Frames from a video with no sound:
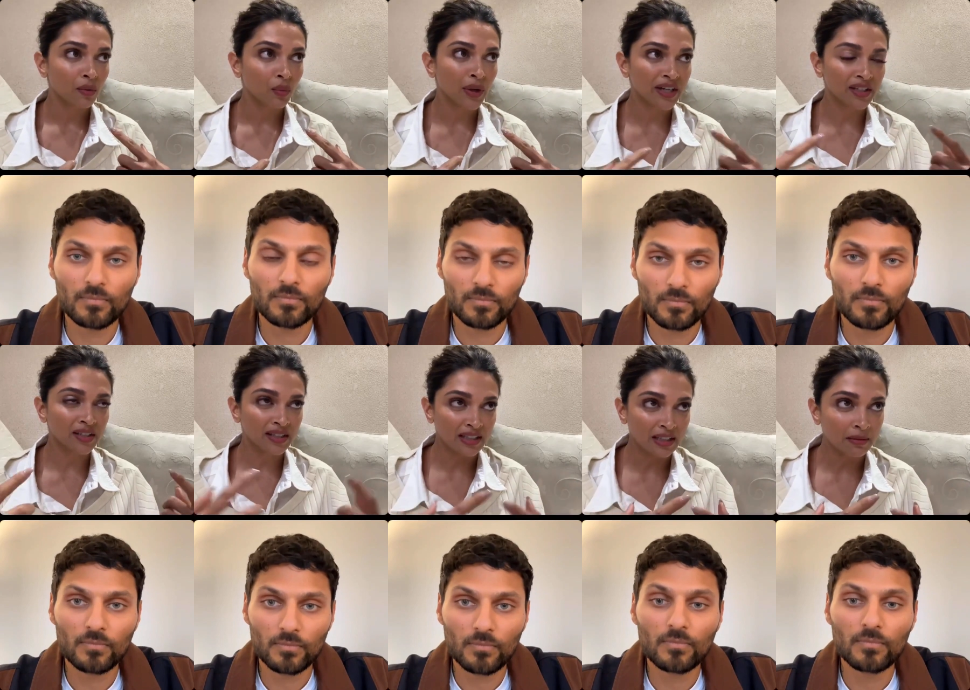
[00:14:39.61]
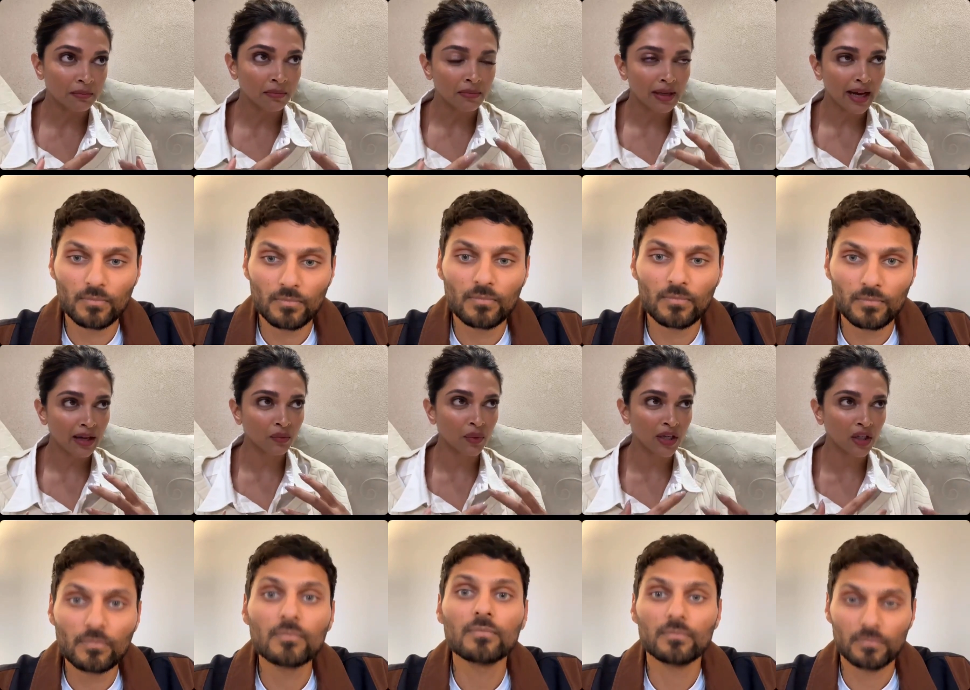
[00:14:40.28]
Speaker 1: we're a team
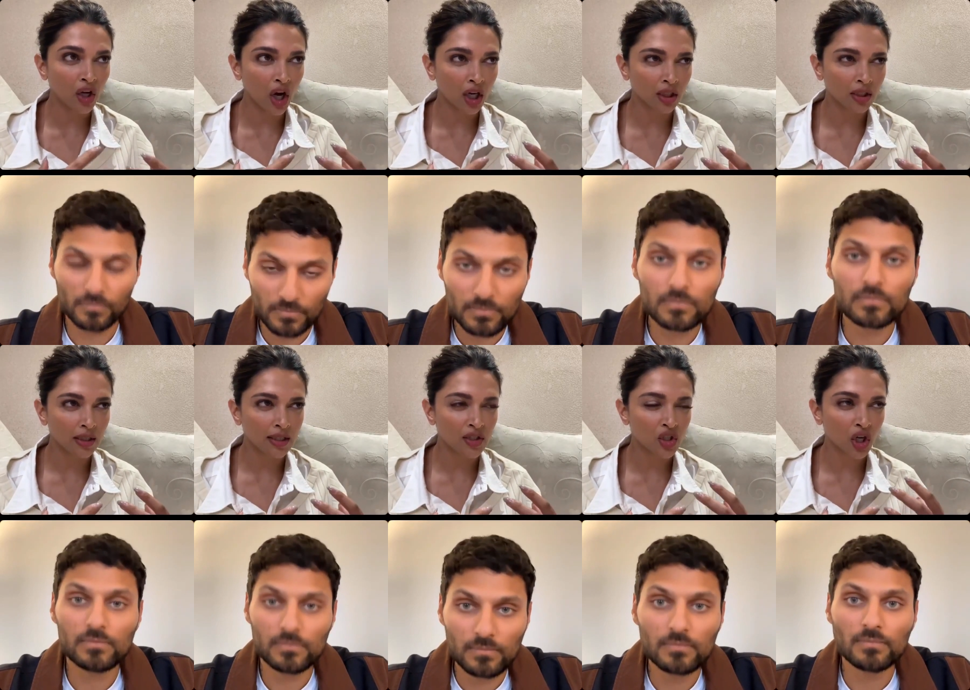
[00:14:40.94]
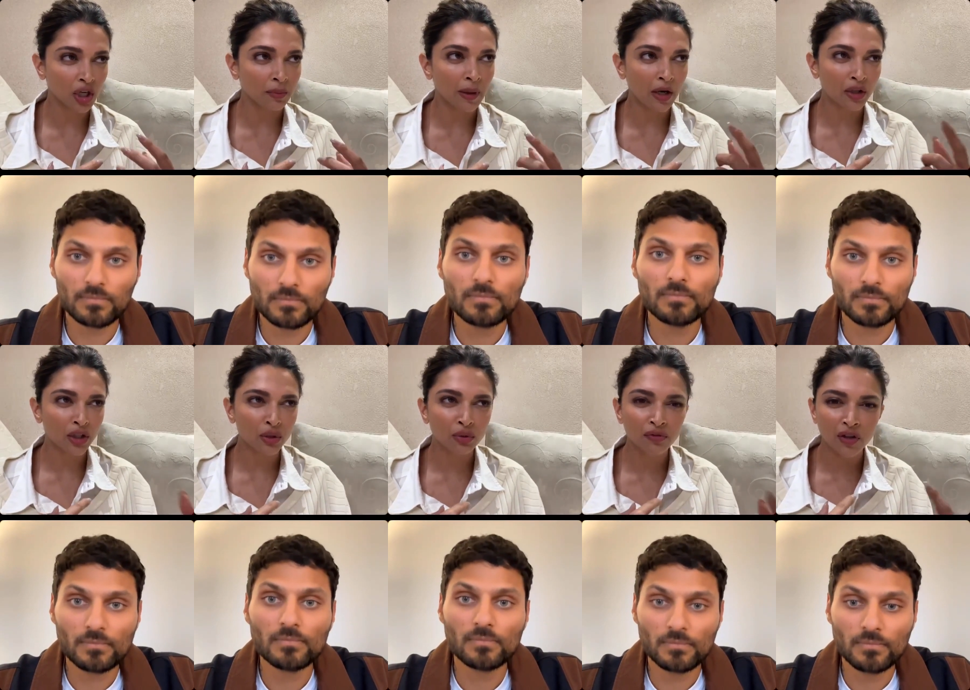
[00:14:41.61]
and we're not it's not
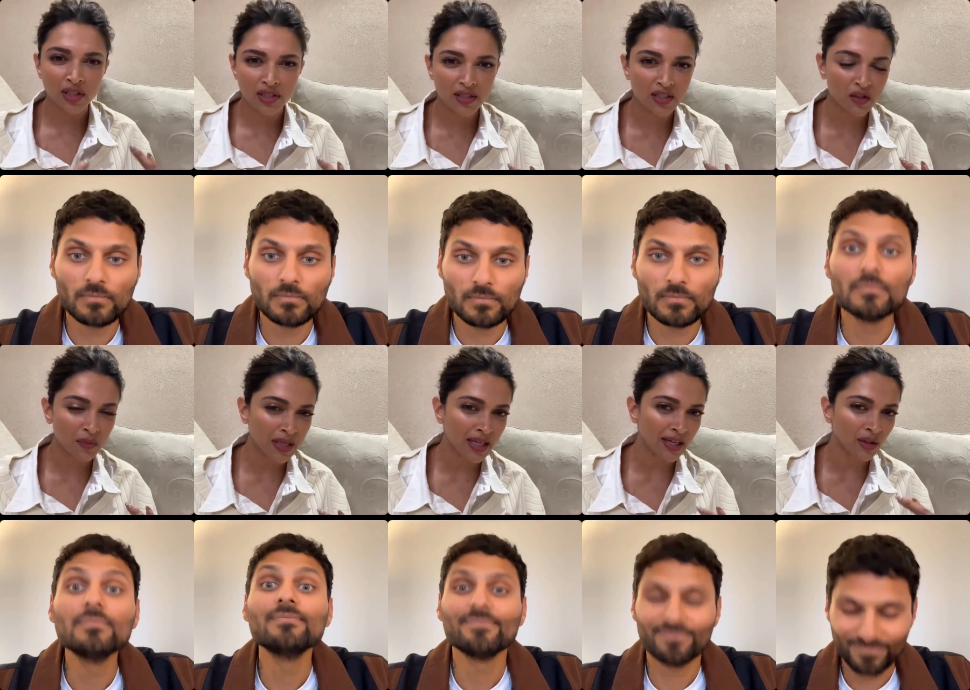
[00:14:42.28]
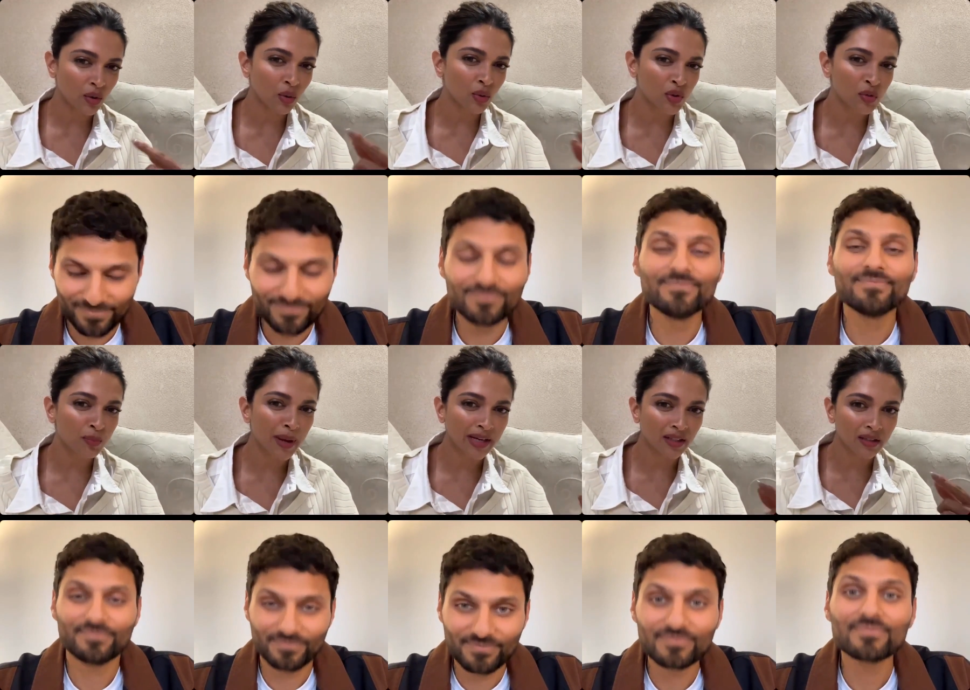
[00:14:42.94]
about you versus me and who's
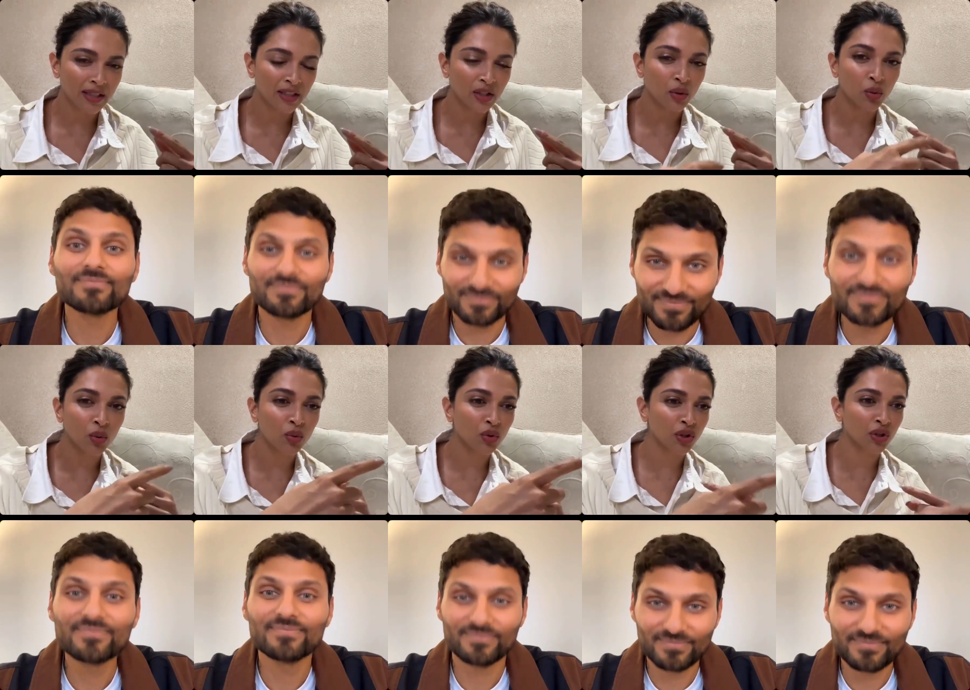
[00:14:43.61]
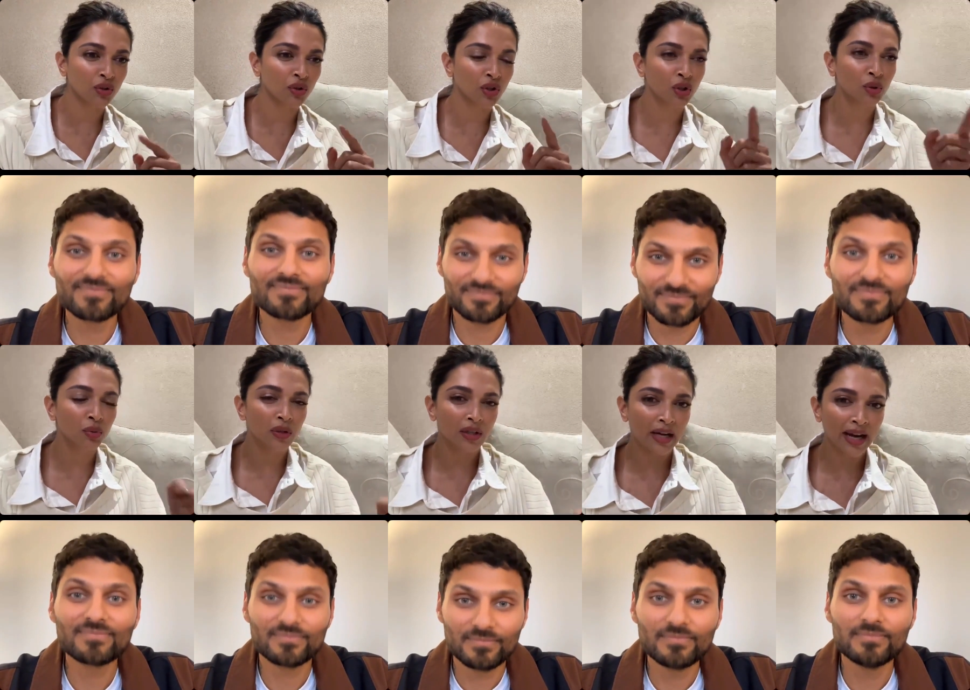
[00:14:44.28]
better and who you know you
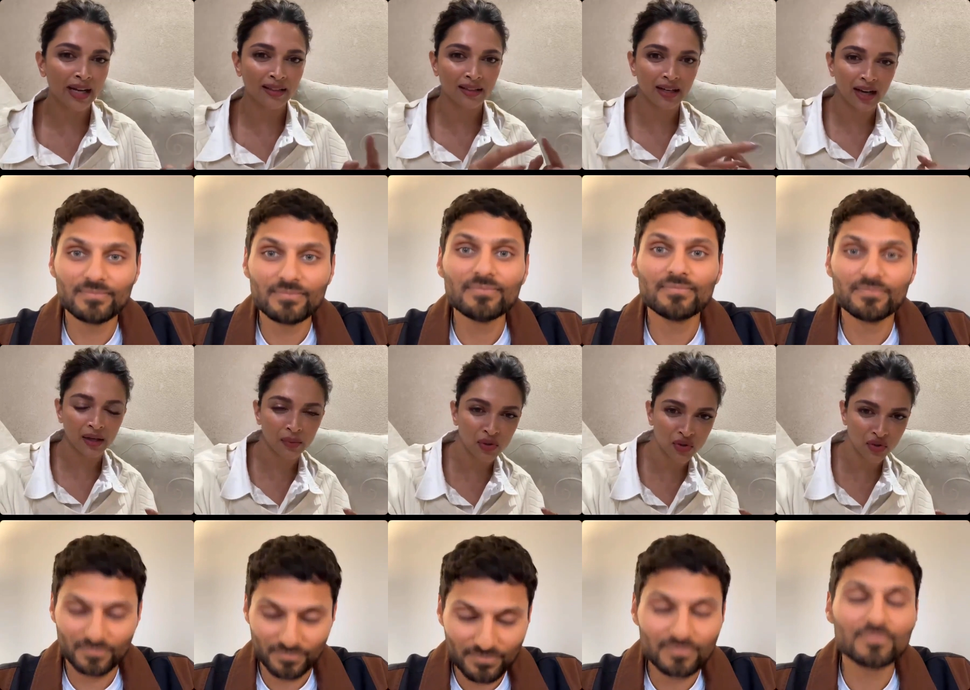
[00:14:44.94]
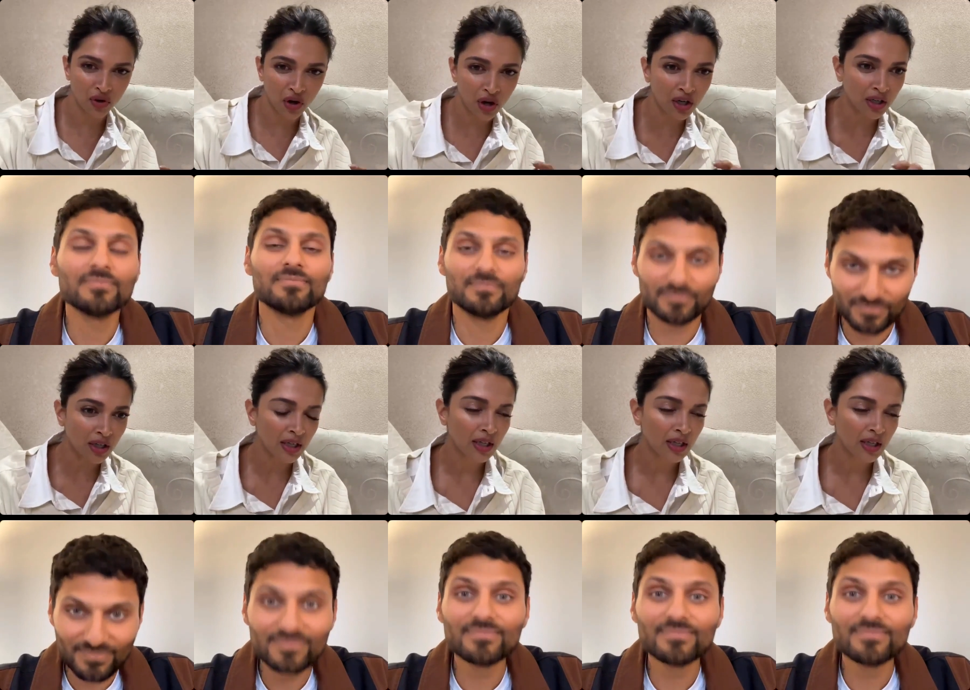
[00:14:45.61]
were right and i was wrong